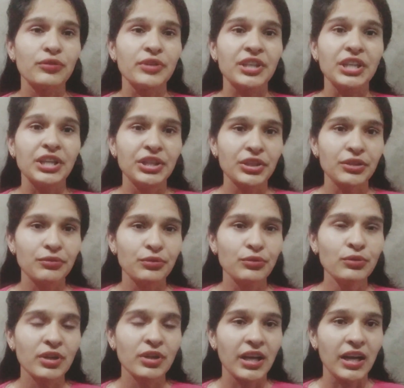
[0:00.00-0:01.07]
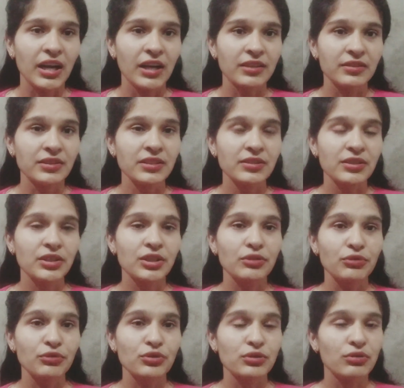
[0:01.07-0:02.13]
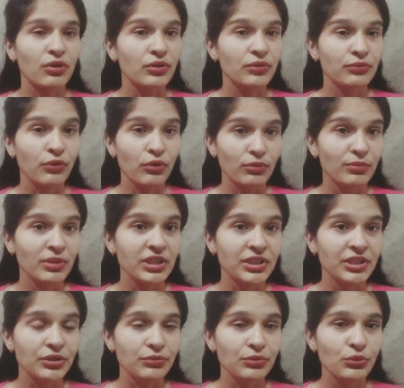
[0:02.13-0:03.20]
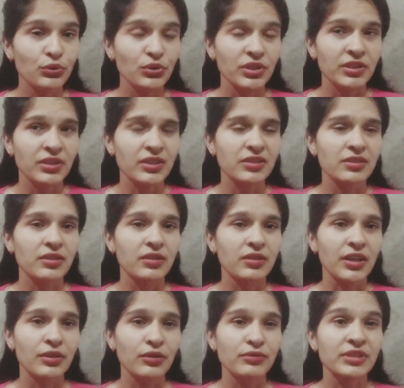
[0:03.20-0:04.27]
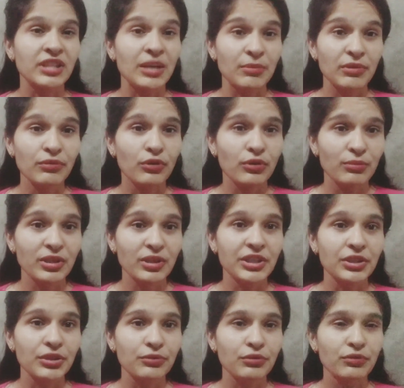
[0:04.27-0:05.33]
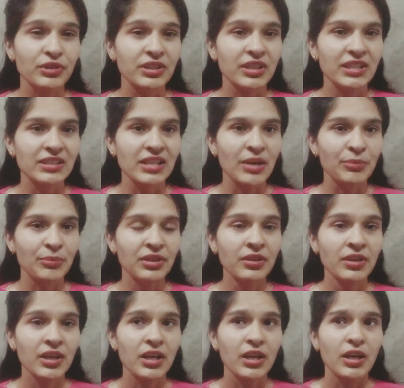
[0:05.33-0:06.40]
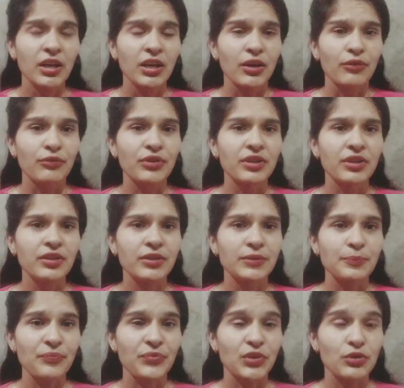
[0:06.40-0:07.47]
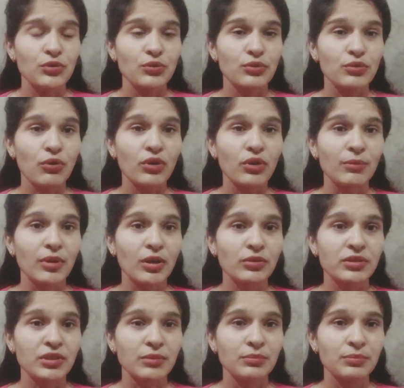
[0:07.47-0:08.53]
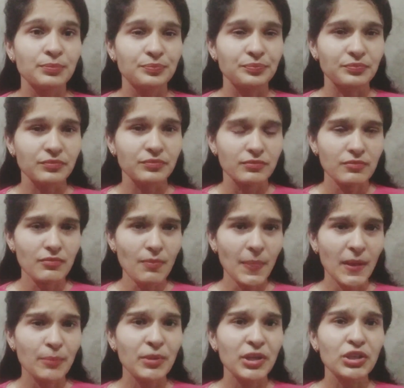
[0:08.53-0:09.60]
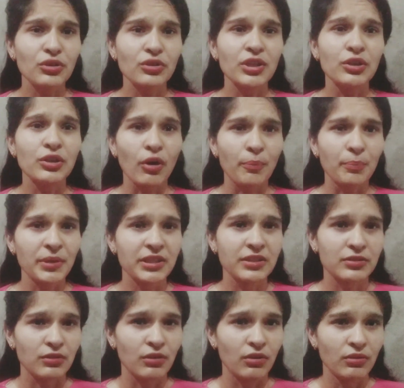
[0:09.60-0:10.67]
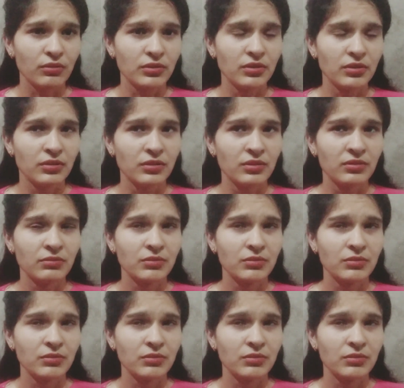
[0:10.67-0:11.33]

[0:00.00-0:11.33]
an interview, and this interview is not formal interview. It is a kind of semi-formal interview with the examiner, where you talk about some particular topics or the